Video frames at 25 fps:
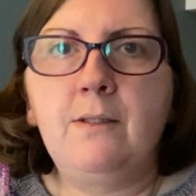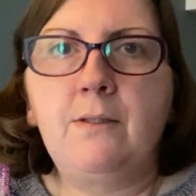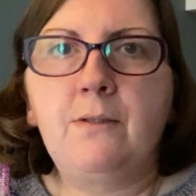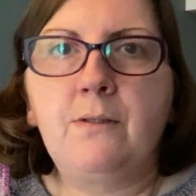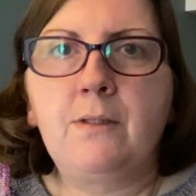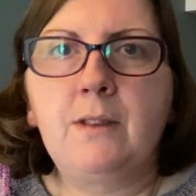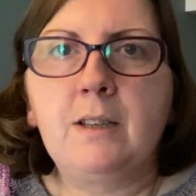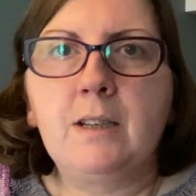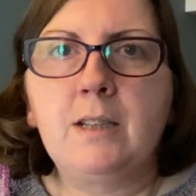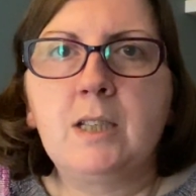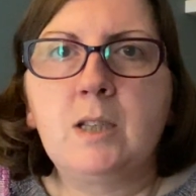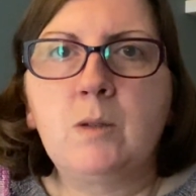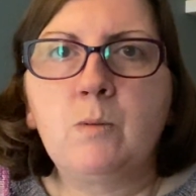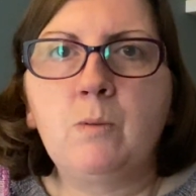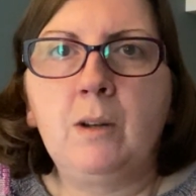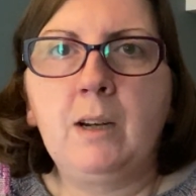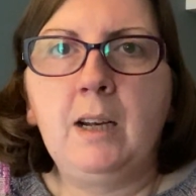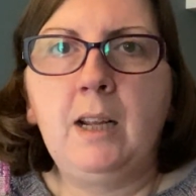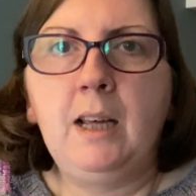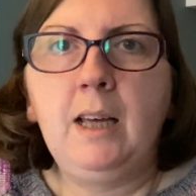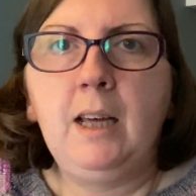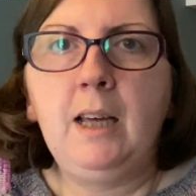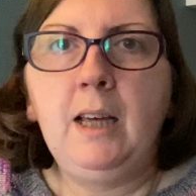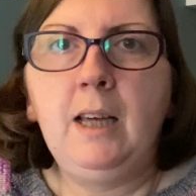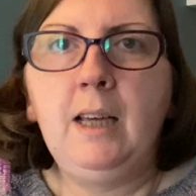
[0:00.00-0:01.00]
this one
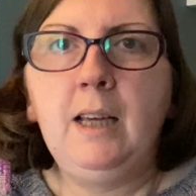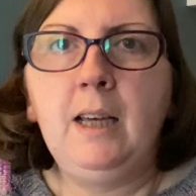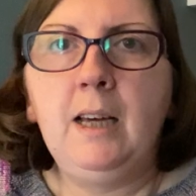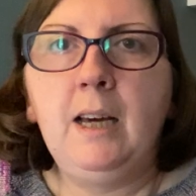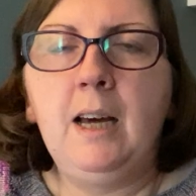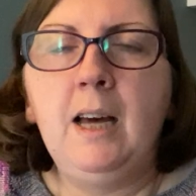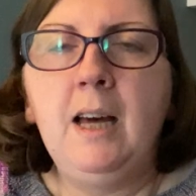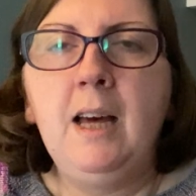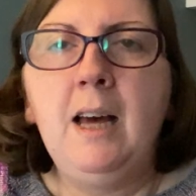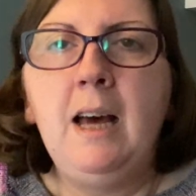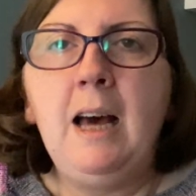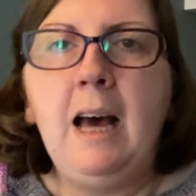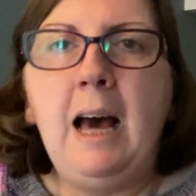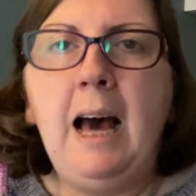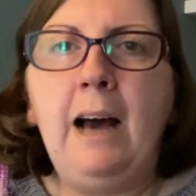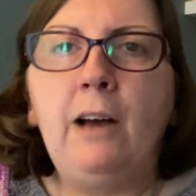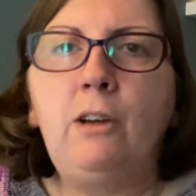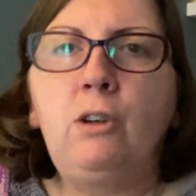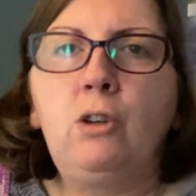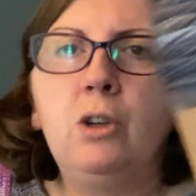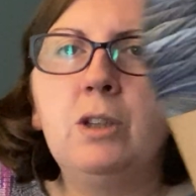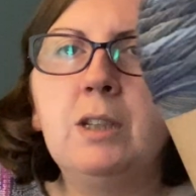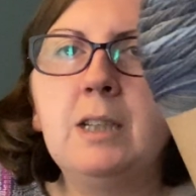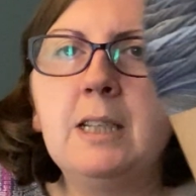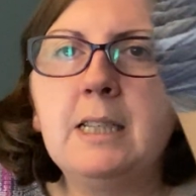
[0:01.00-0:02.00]
here, I
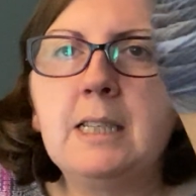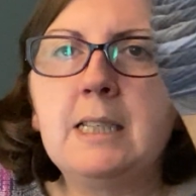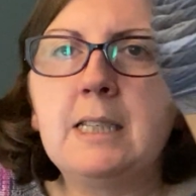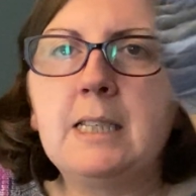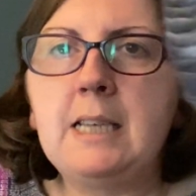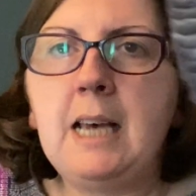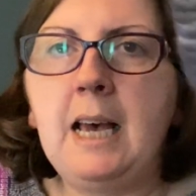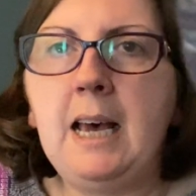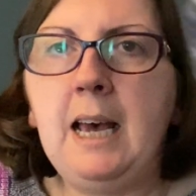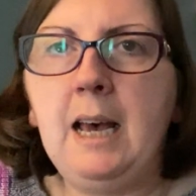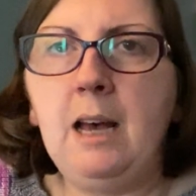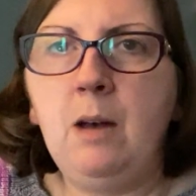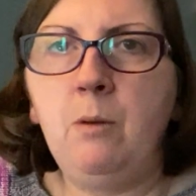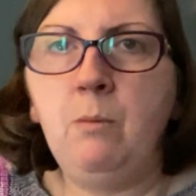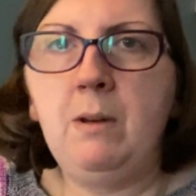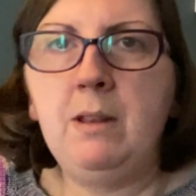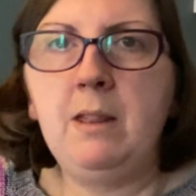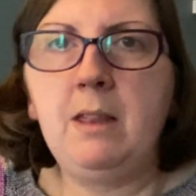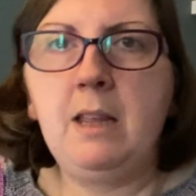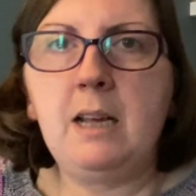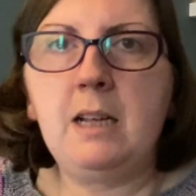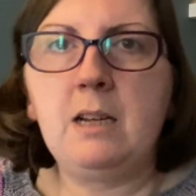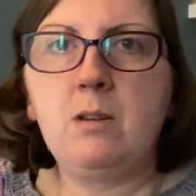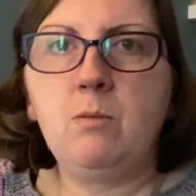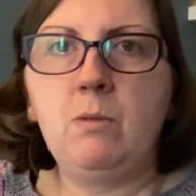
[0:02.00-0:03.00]
couldn't tell when
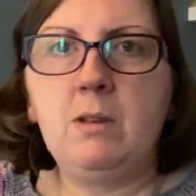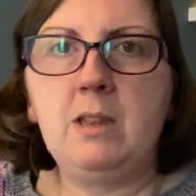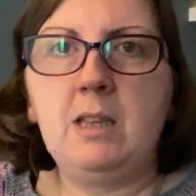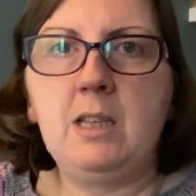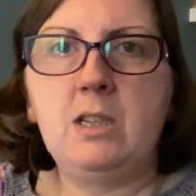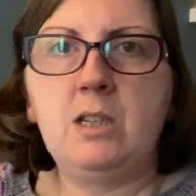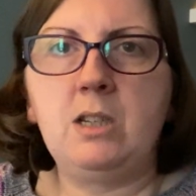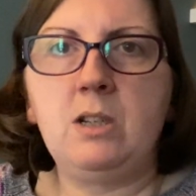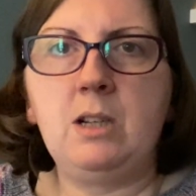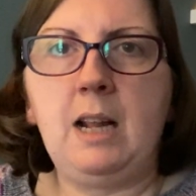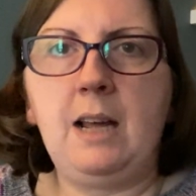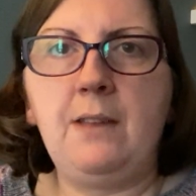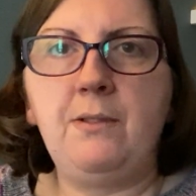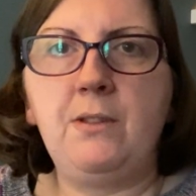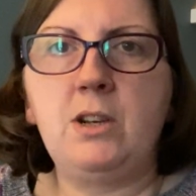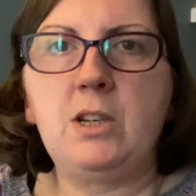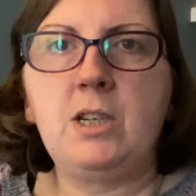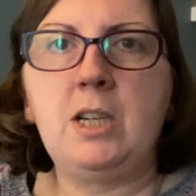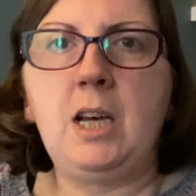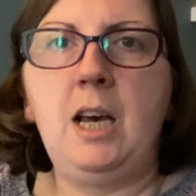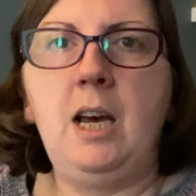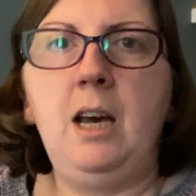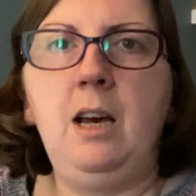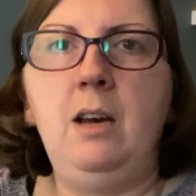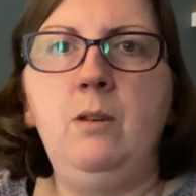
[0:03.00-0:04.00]
they do like the
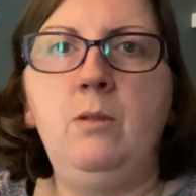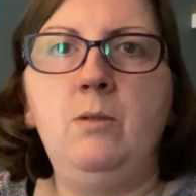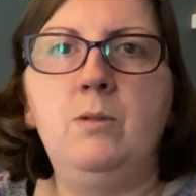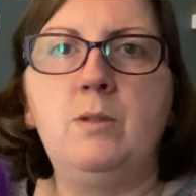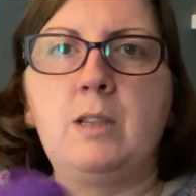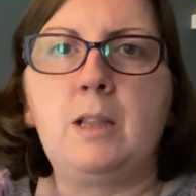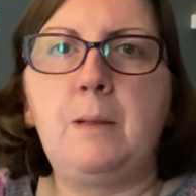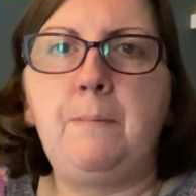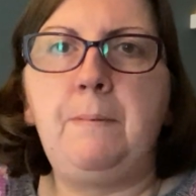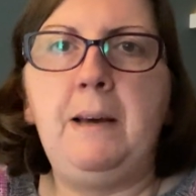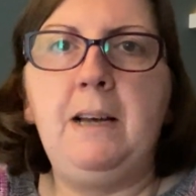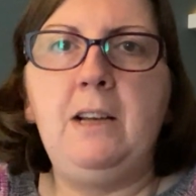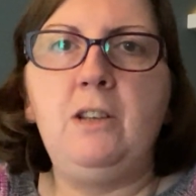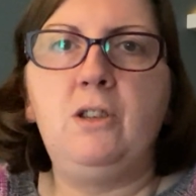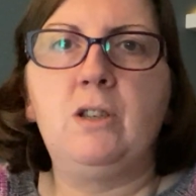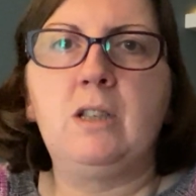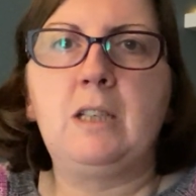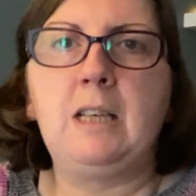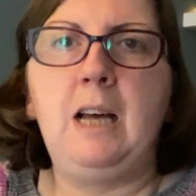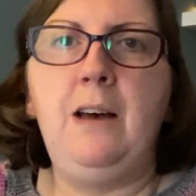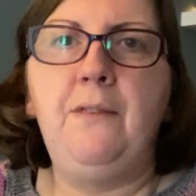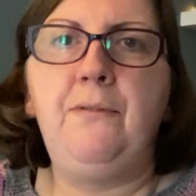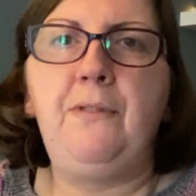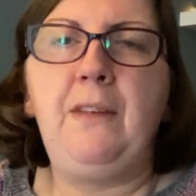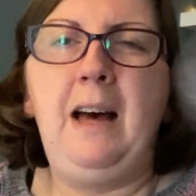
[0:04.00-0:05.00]
tones of the pictures
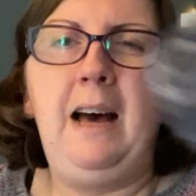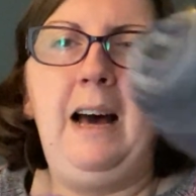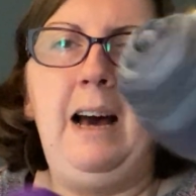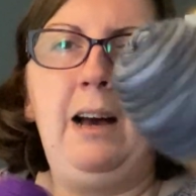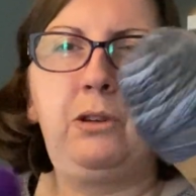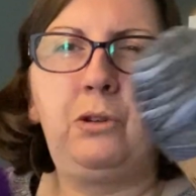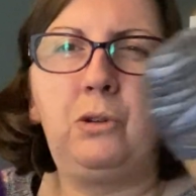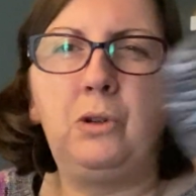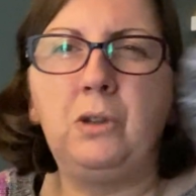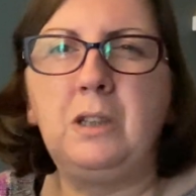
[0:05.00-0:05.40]
like that.